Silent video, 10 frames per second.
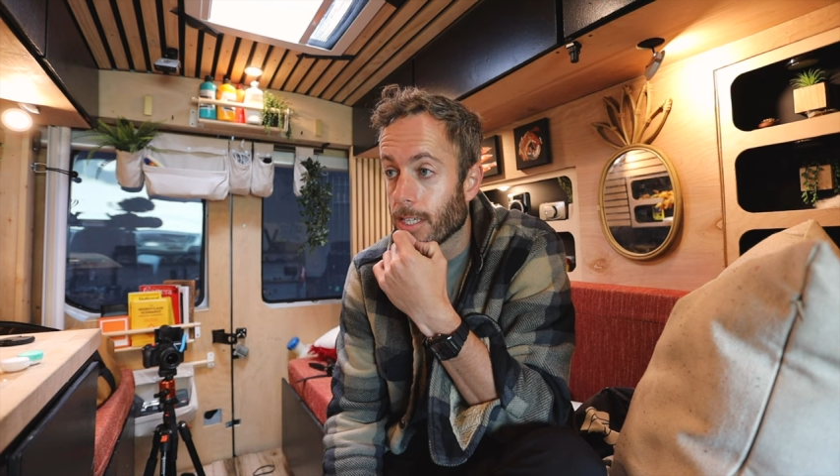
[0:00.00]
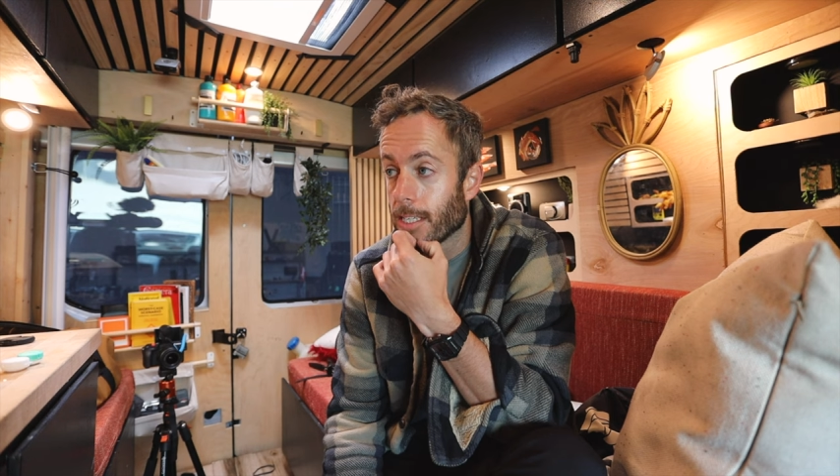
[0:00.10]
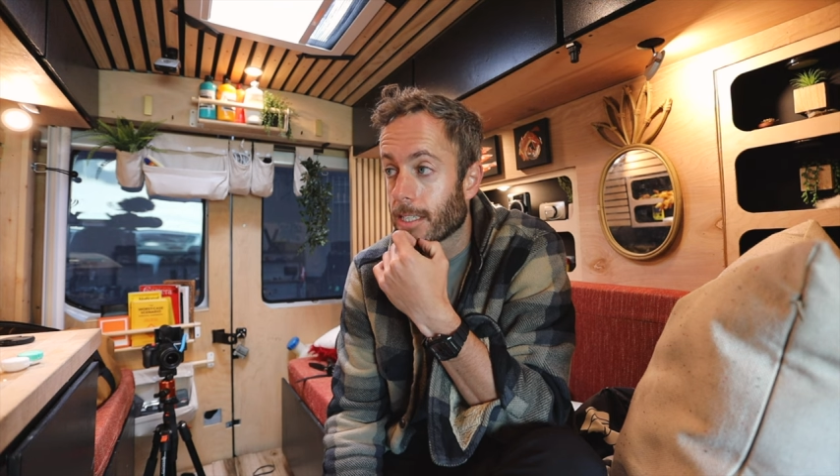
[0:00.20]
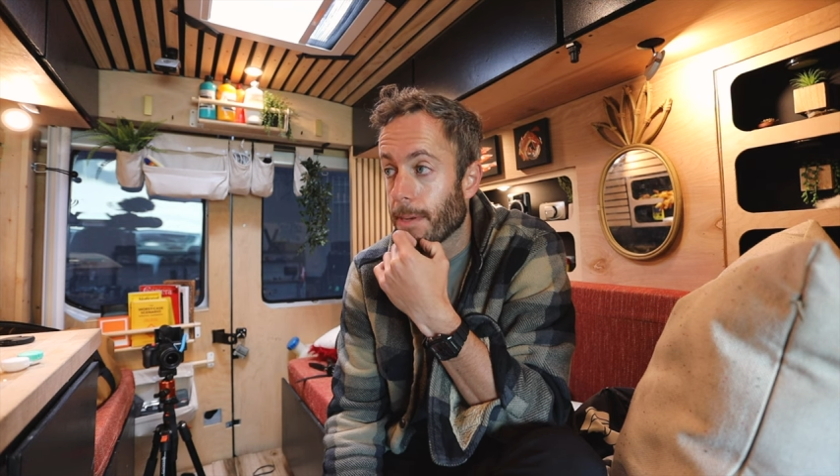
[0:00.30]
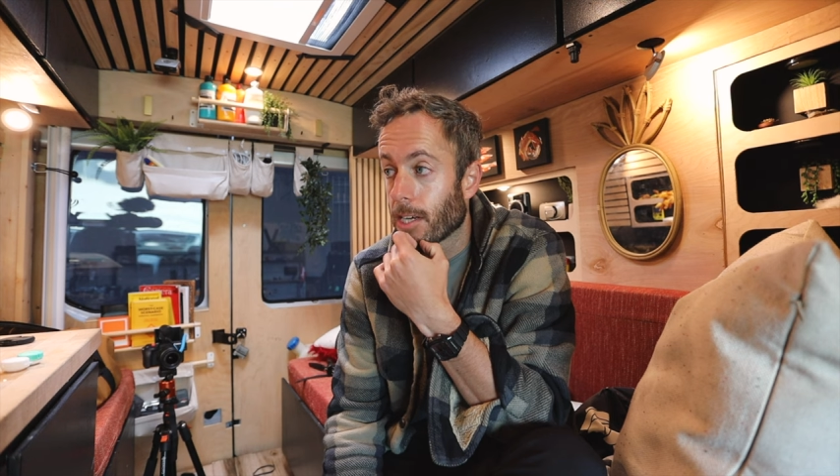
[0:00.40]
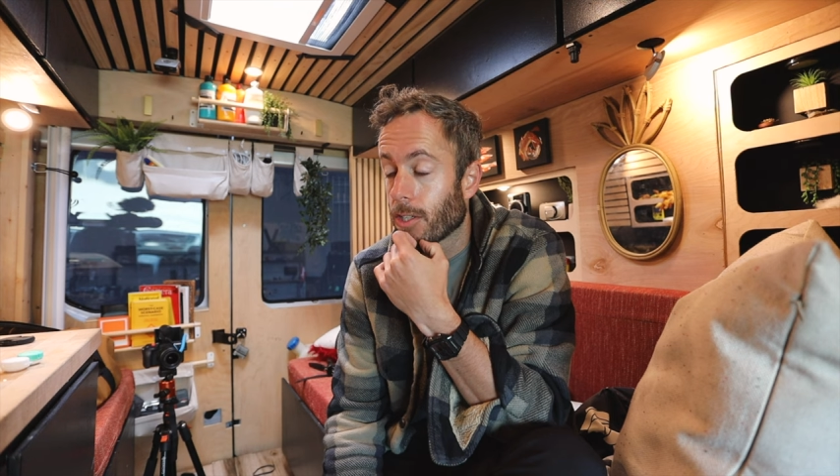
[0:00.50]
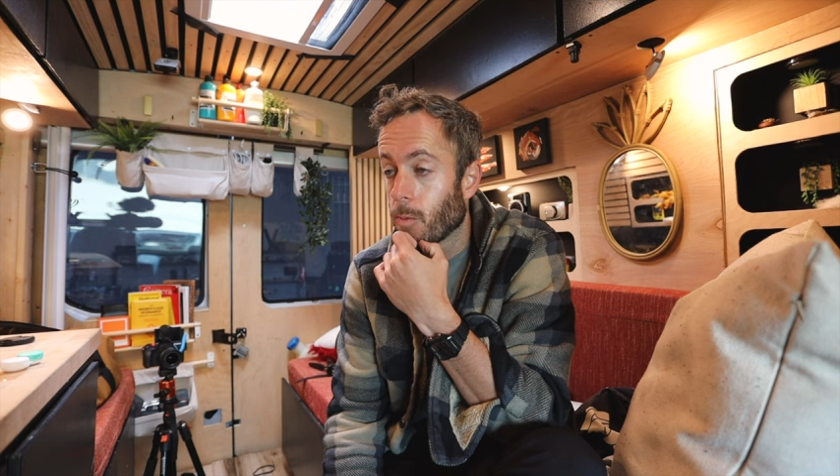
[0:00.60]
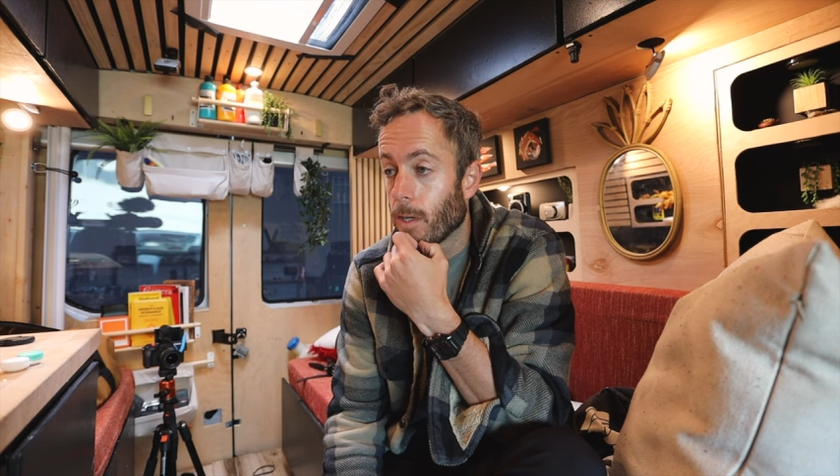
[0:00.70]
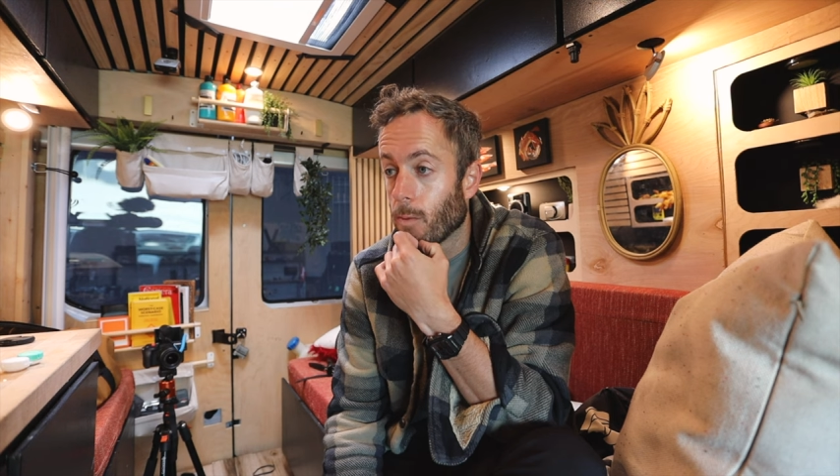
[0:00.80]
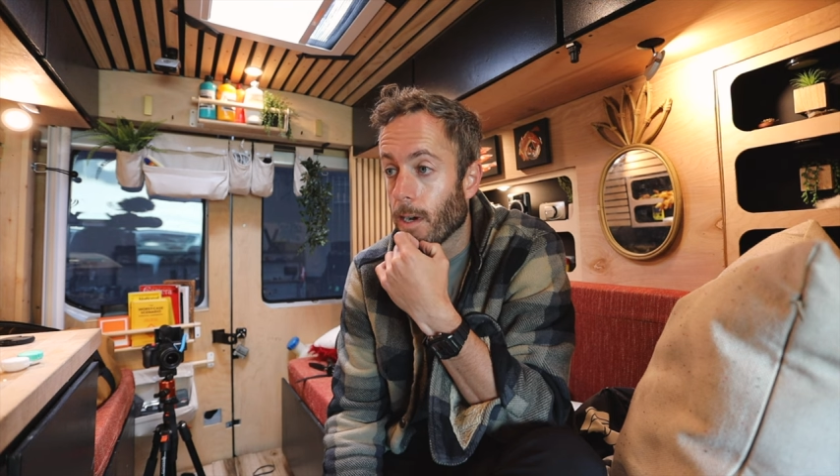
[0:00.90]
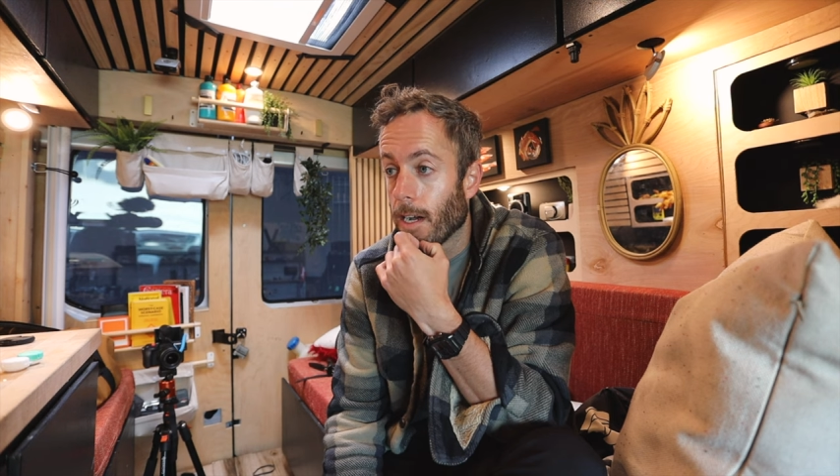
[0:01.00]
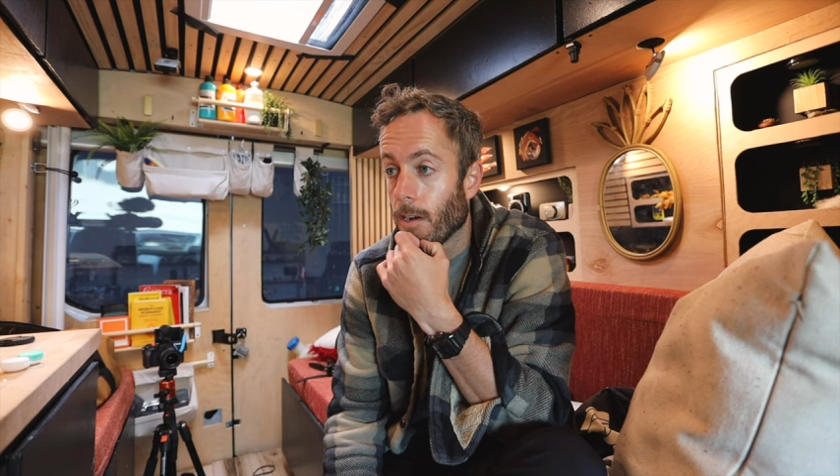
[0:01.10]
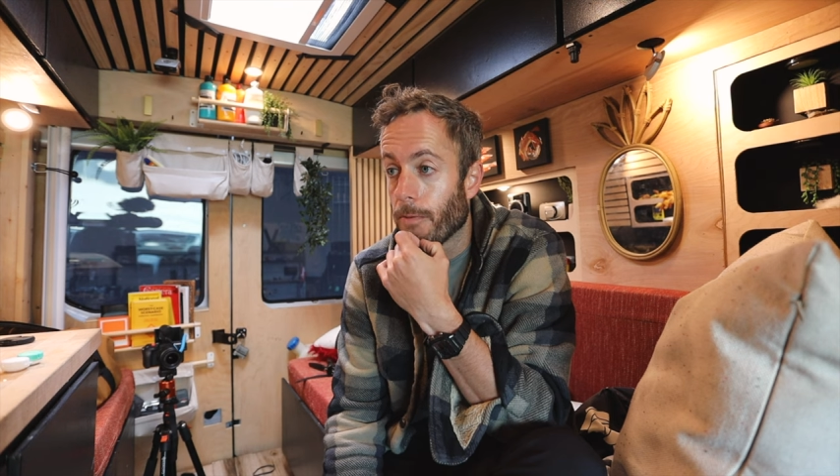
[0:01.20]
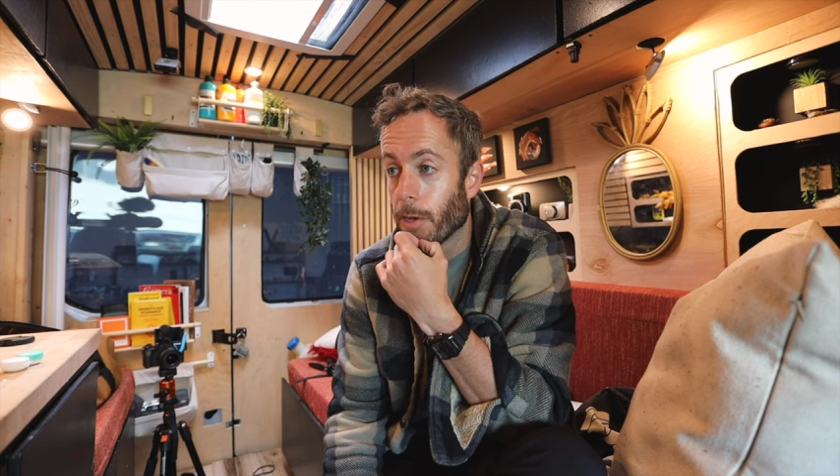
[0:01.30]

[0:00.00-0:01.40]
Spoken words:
The inspection went well.